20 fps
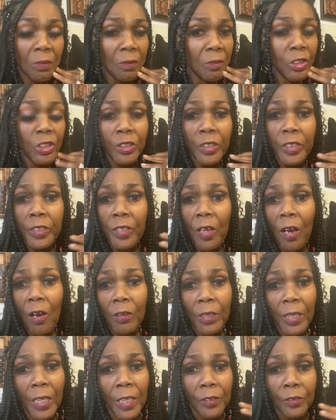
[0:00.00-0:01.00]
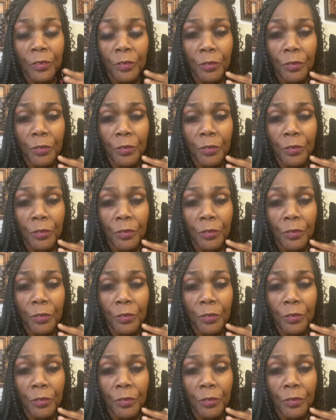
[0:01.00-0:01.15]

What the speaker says: she need all kind of